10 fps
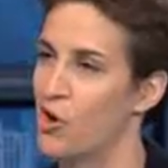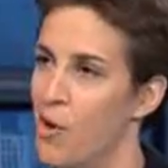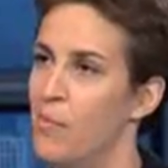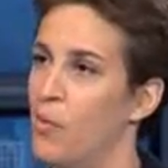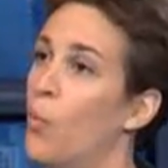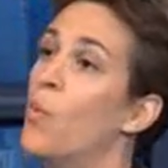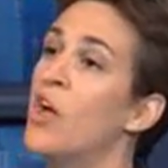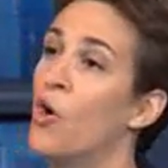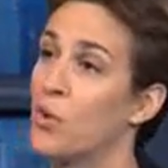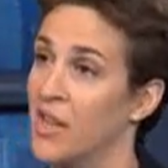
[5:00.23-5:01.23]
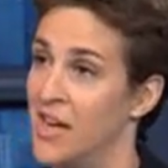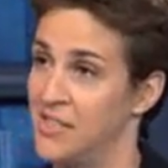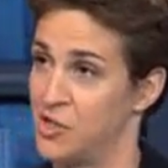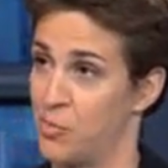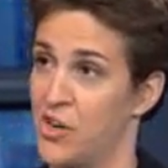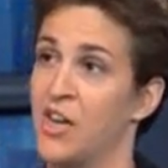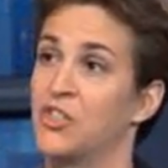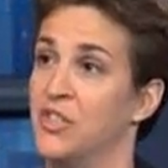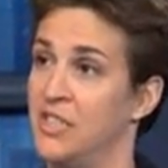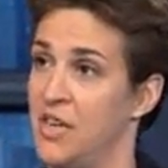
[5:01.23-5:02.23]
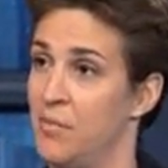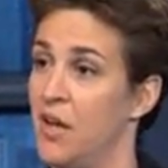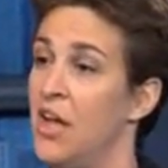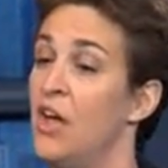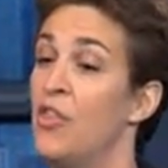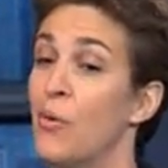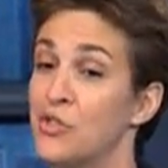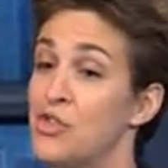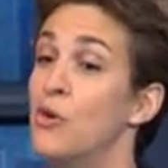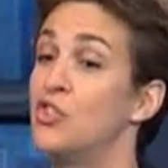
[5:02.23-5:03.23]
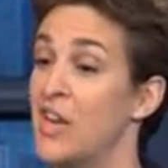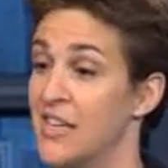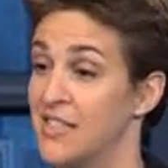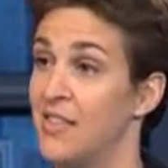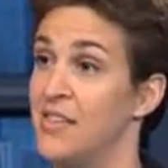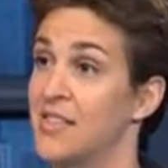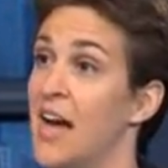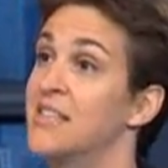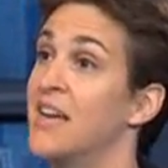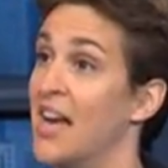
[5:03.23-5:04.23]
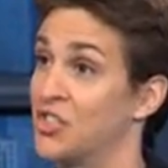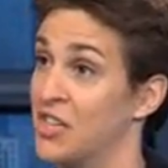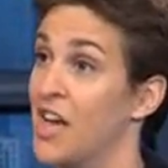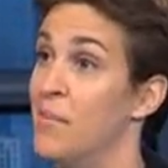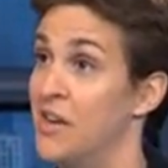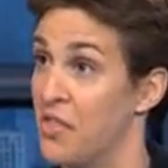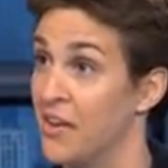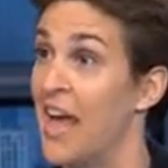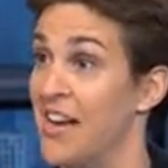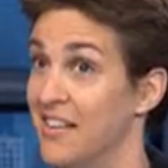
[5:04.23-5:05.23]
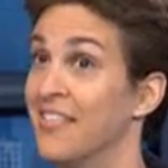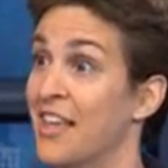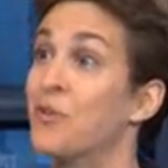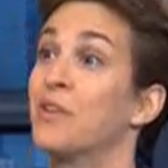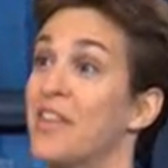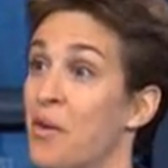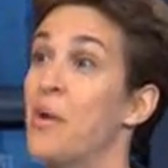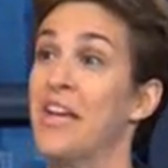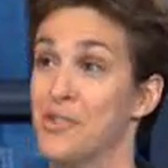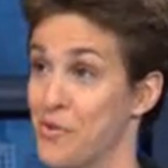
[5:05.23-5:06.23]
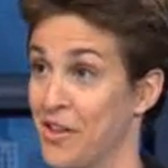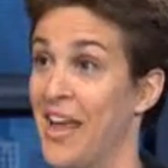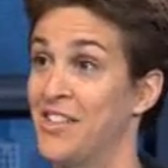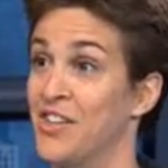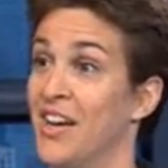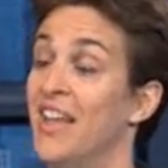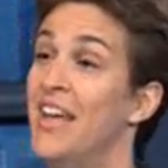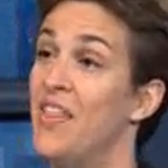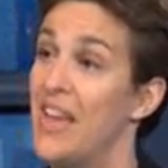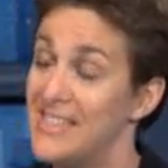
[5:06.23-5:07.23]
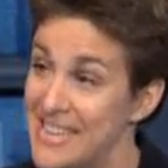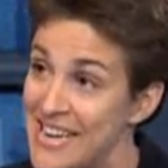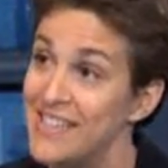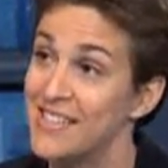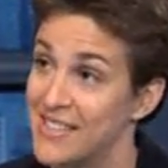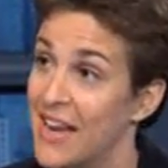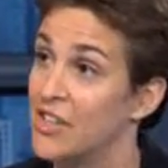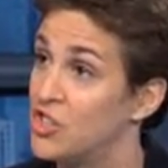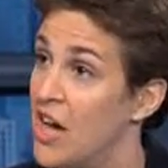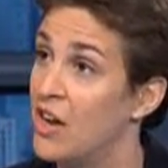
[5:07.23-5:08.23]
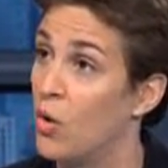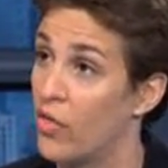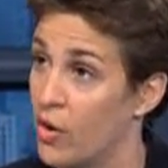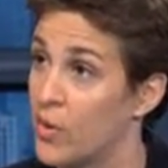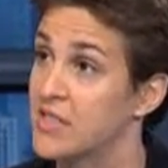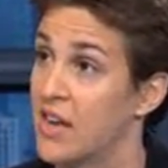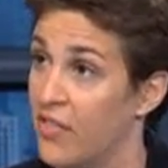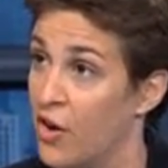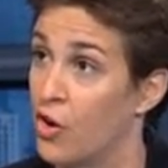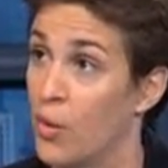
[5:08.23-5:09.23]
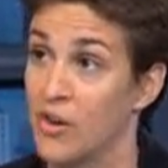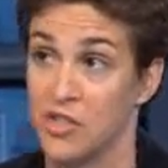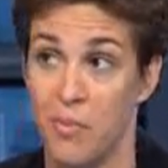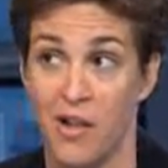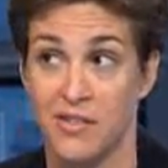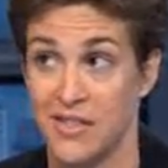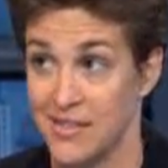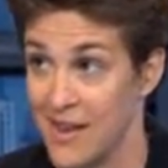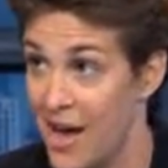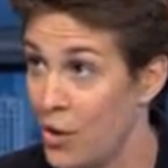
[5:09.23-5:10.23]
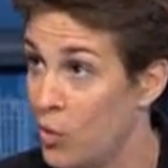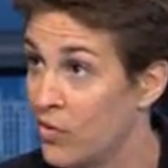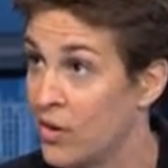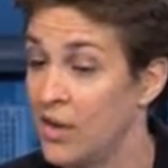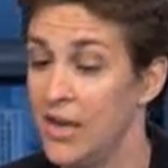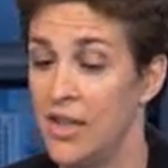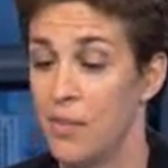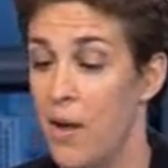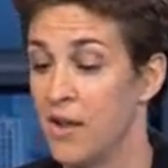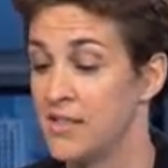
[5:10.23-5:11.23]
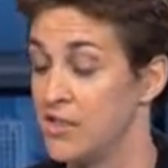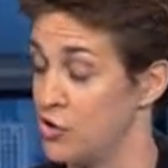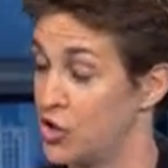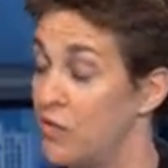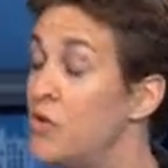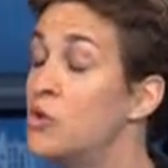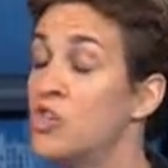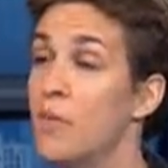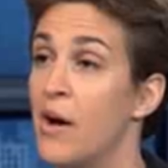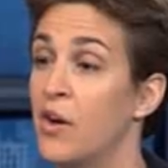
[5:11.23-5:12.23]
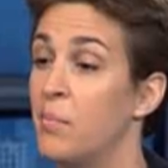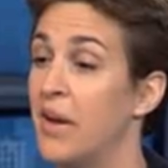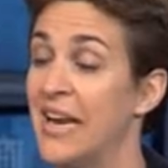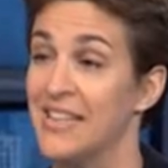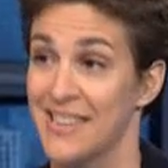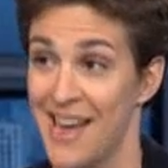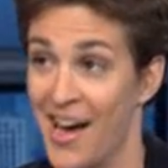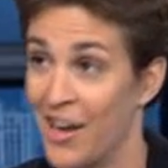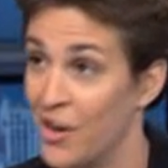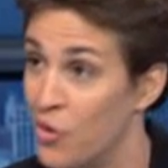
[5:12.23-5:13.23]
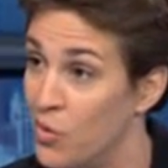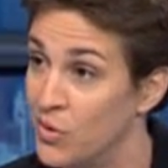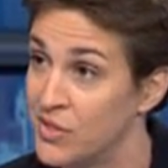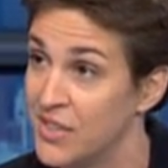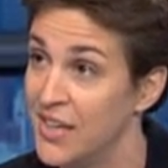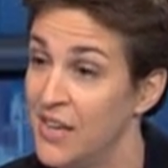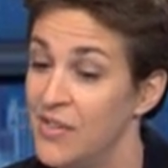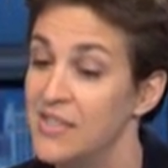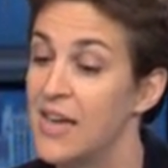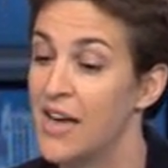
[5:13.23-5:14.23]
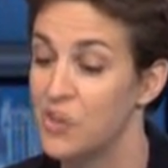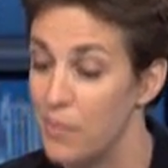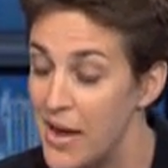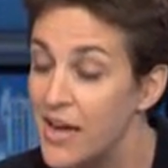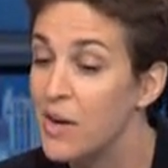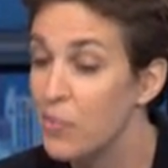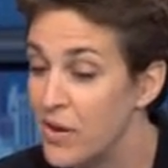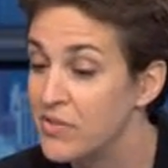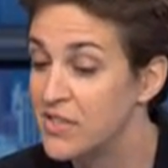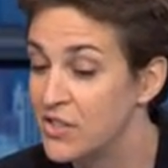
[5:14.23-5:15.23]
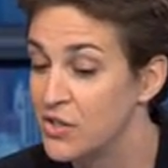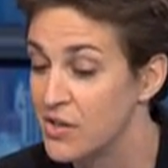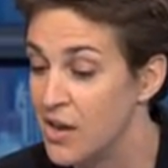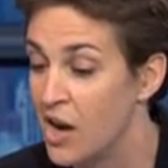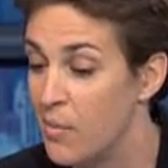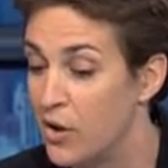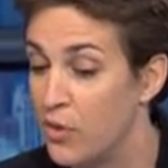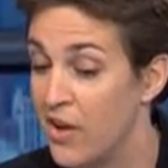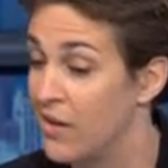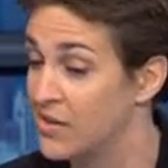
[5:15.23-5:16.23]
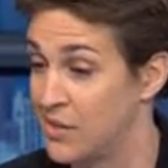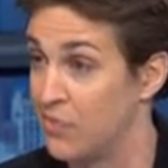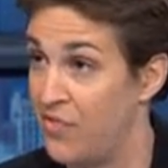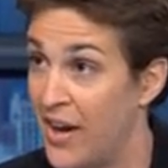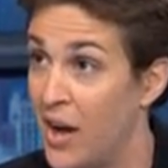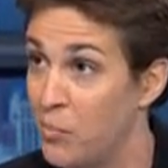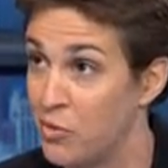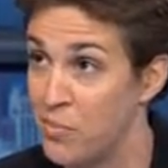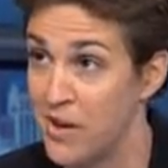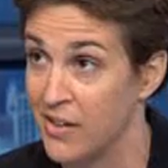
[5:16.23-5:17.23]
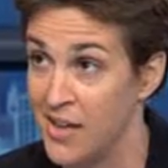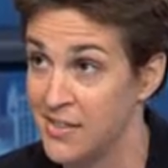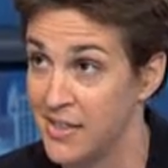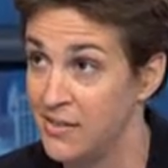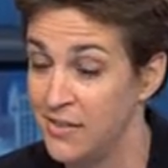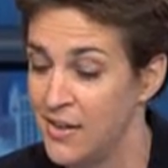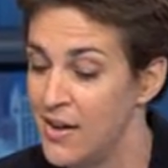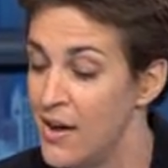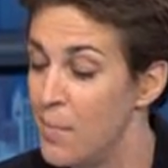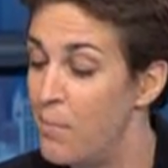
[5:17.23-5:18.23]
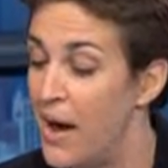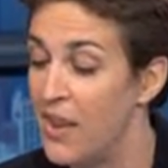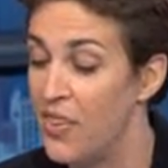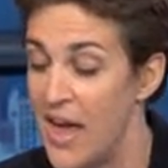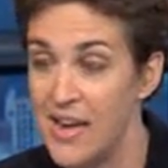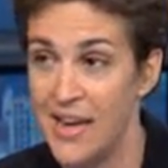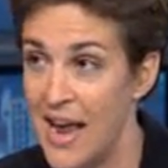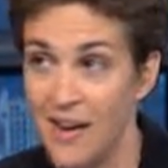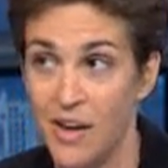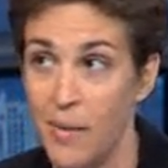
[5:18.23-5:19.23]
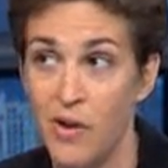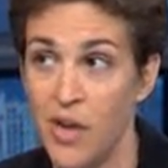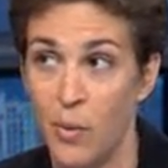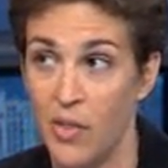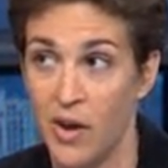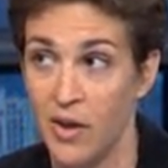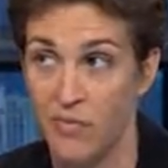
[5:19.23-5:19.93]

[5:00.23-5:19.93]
moment when we all realized as a production team there is no chance that these guys can actually come into the light, literally that we can turn the lights on. They need to stay in shadow or they're risking their careers. The policy is not over. The policy, there's confusion about it, but it is not on hold. These guys are making a brave decision to talk about who they are because they're fed up with being closeted, but they can't come out yet without getting